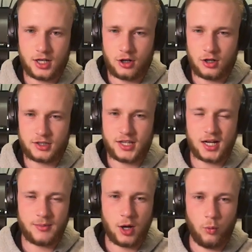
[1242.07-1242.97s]
heart attack
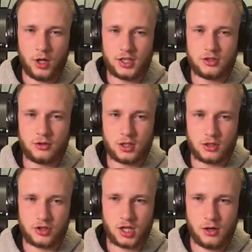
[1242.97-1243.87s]
about 1 to 2
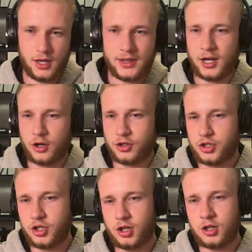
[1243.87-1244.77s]
years ago and they aren't
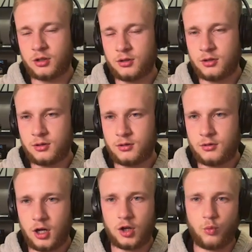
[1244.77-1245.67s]
sure
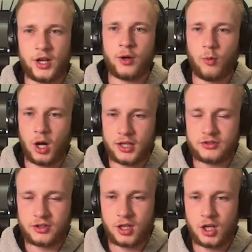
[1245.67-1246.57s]
on when it
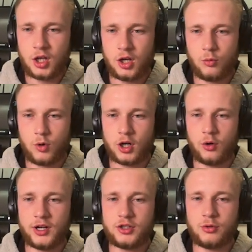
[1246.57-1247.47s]
was. We're
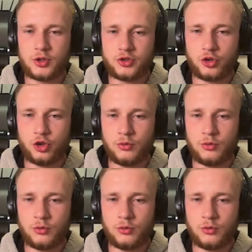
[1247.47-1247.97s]
going to assume